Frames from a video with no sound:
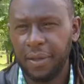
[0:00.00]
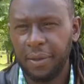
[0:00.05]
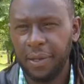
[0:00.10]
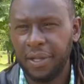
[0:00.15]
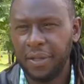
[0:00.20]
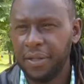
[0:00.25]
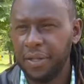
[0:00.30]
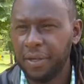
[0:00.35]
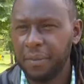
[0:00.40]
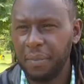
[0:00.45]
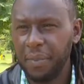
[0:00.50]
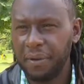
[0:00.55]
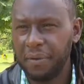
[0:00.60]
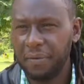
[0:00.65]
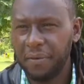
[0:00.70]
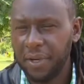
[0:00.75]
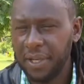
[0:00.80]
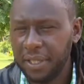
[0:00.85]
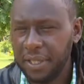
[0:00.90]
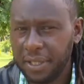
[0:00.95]
I think my
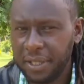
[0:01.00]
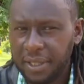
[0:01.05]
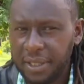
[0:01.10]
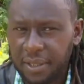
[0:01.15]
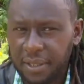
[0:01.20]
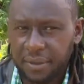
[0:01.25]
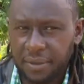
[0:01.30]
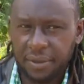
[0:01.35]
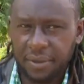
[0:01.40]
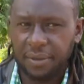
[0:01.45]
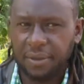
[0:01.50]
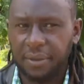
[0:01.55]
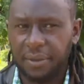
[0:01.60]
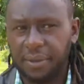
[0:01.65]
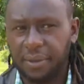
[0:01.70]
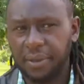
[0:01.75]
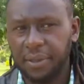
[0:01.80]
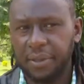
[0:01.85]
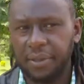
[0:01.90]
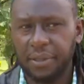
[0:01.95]
friends,
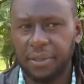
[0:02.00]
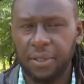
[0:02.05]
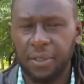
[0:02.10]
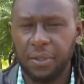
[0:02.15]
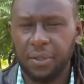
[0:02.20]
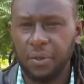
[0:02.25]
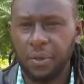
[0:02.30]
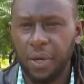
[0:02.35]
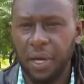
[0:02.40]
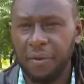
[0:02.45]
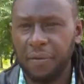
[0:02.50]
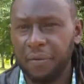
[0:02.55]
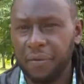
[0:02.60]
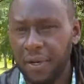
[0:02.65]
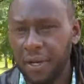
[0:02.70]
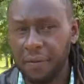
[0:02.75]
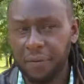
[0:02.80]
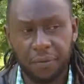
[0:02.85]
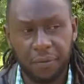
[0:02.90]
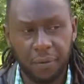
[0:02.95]
I
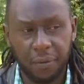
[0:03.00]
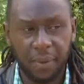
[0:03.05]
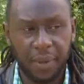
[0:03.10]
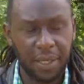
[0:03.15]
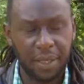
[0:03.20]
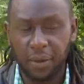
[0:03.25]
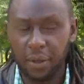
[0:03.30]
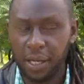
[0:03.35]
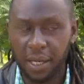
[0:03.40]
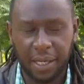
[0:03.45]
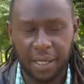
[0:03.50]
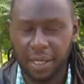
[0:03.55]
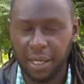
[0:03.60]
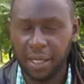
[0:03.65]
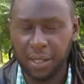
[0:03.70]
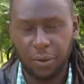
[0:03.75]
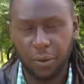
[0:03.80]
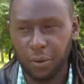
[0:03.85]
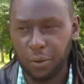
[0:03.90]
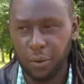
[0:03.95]
fell from, I
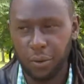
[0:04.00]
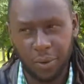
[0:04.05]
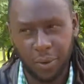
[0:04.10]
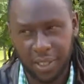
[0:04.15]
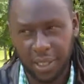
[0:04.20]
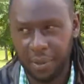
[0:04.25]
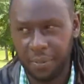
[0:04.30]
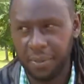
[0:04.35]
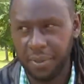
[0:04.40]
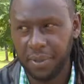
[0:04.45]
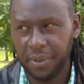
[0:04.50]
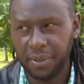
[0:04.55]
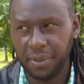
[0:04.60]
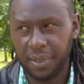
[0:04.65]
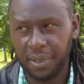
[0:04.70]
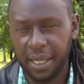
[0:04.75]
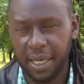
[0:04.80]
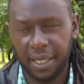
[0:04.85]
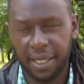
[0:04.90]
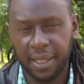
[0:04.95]
don't know what happened,
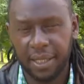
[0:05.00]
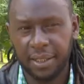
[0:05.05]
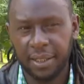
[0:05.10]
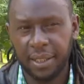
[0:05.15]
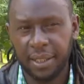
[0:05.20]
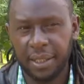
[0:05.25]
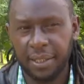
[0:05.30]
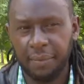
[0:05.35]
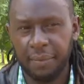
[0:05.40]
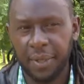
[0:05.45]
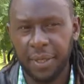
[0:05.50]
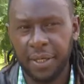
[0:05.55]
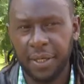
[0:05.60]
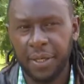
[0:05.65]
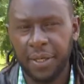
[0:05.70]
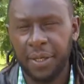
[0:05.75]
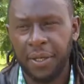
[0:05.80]
like I said, but